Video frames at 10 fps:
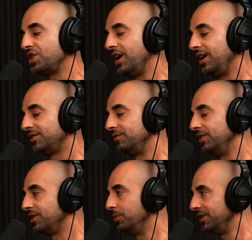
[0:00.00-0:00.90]
at the charts
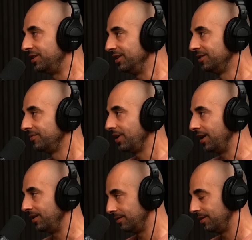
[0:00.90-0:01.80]
of liquidity,
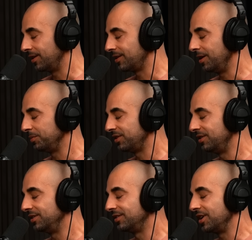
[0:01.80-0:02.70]
and it comes
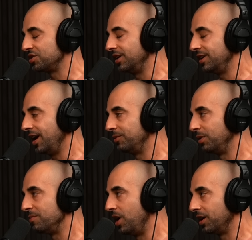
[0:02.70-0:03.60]
to the discussion that you
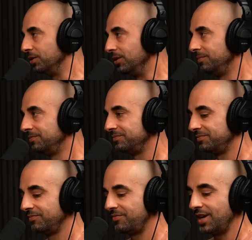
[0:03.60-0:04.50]
had with Michael
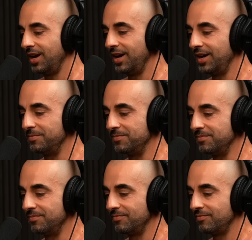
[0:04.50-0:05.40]

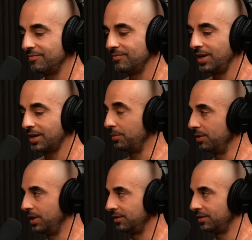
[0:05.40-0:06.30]
a
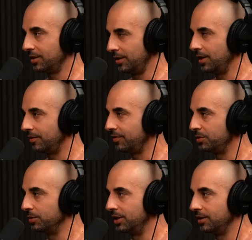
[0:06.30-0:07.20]
couple of months ago now,
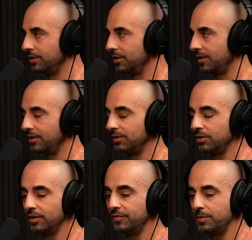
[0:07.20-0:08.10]
February, I think it
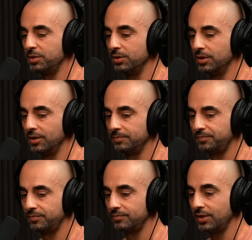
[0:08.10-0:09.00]
was early February.
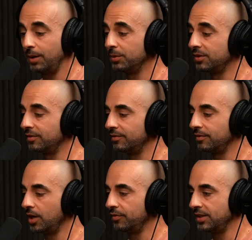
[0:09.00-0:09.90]
That was a
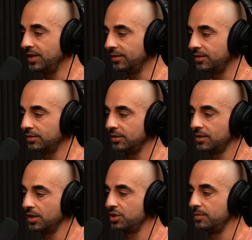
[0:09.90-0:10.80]
fantastic
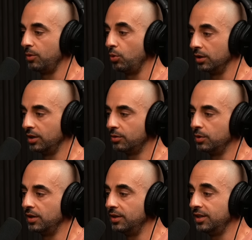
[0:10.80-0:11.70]
discussion about what
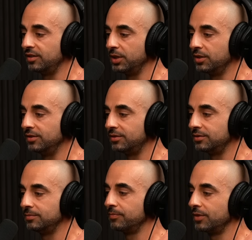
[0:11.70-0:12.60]
liquidity is,
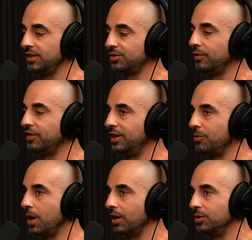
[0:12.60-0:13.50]
because it's all
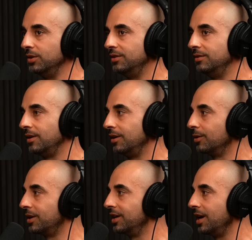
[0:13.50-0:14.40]
very well and good
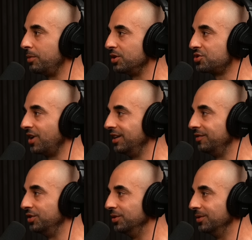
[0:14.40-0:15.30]
looking up on
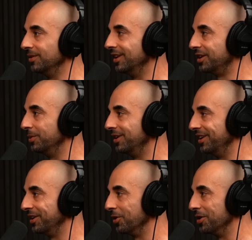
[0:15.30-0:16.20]
TradingView
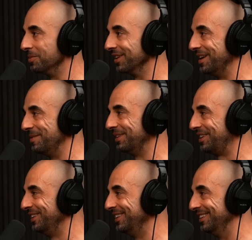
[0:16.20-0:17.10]
liquidity global
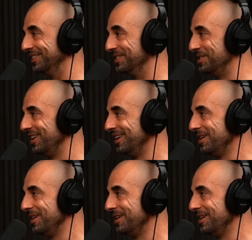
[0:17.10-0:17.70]
M2.